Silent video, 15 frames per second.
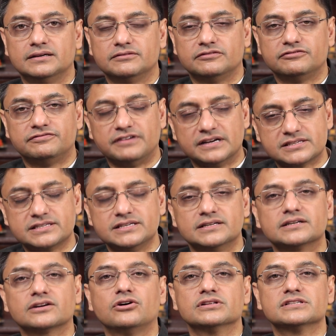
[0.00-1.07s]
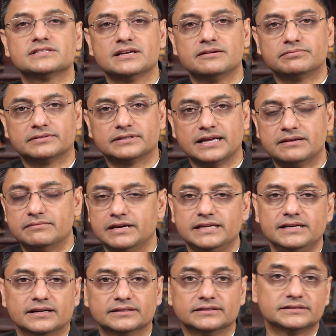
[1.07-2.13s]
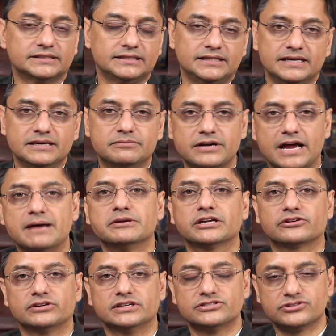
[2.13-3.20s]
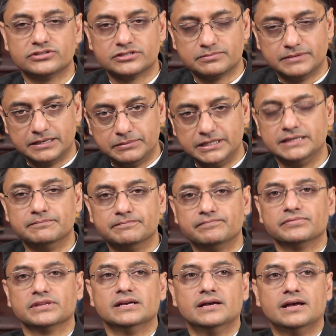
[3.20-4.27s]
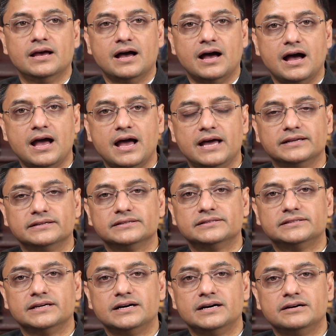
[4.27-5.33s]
fuzzier concept than many other, say, Abrahamic religions may be. And